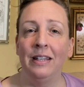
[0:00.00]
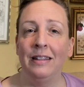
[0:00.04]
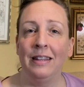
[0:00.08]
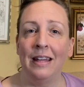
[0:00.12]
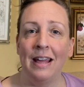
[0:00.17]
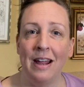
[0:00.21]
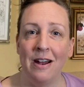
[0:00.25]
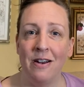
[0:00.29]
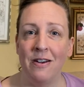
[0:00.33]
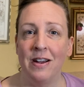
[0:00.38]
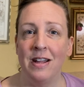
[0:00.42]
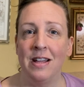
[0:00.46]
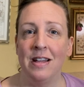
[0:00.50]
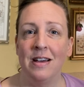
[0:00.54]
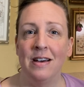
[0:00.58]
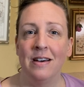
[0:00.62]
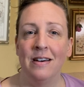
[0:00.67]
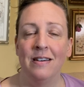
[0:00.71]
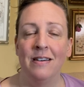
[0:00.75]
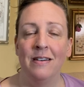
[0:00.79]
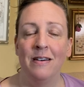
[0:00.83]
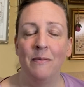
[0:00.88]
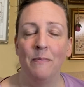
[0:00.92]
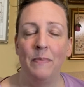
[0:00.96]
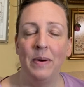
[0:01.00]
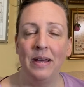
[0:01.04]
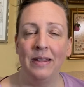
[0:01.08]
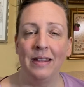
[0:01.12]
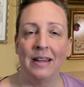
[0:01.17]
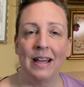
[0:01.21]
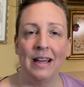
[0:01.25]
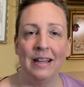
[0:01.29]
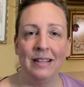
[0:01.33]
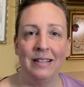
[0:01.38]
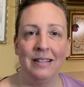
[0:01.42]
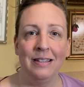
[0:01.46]
the area, but the
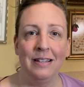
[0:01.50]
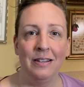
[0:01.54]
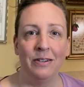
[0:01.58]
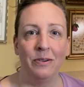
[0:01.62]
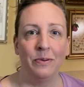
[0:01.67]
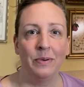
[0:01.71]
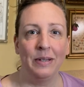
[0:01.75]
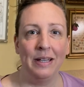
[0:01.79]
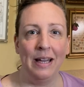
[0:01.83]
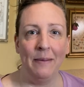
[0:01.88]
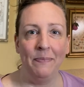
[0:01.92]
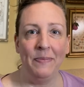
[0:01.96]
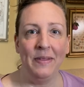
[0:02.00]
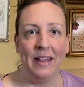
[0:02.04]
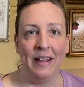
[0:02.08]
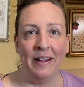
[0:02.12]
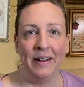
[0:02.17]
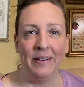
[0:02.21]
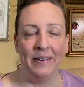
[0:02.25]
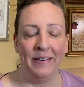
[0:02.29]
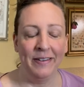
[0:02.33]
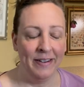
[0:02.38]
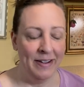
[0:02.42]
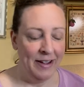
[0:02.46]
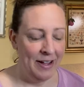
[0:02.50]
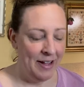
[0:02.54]
Castile when I'm there,